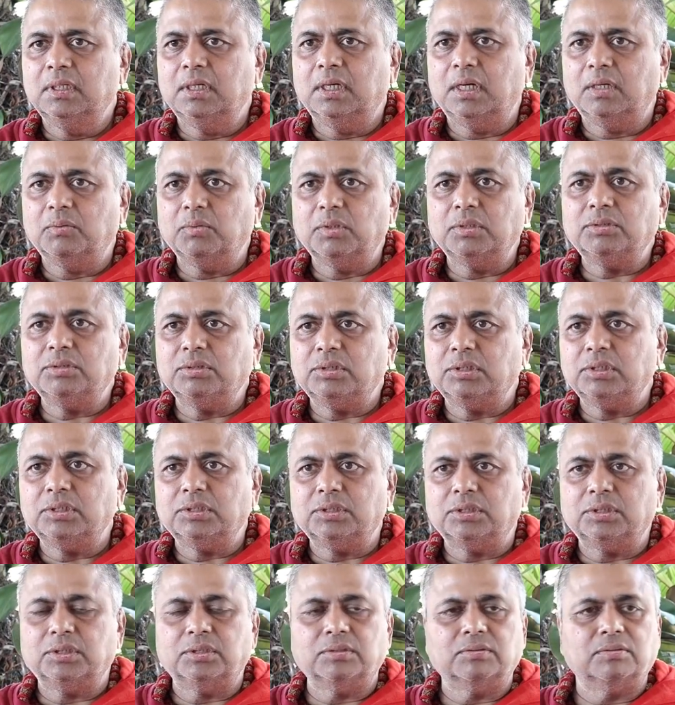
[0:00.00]
I want to
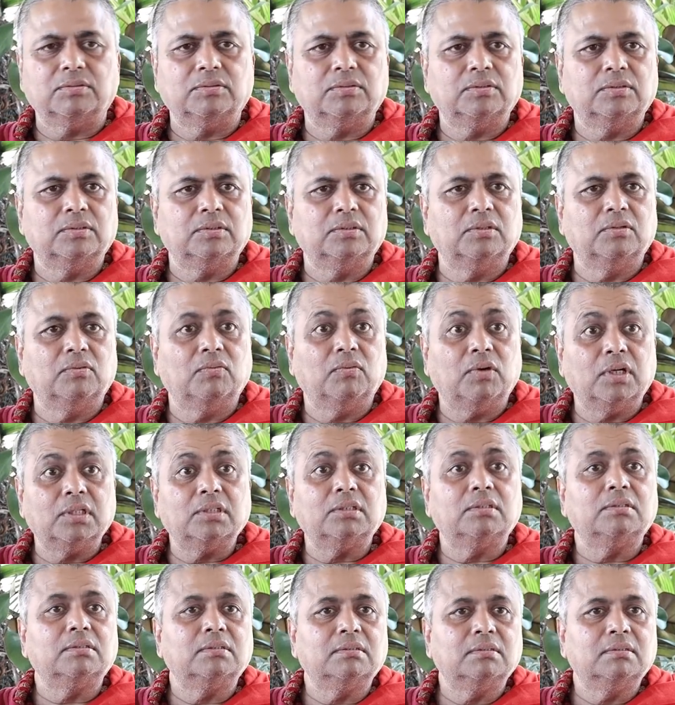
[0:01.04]
teach you
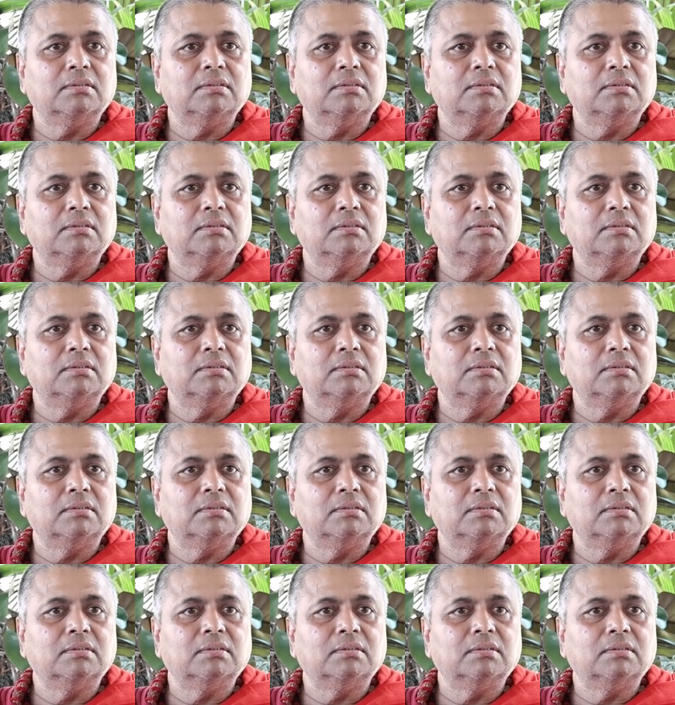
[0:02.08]
what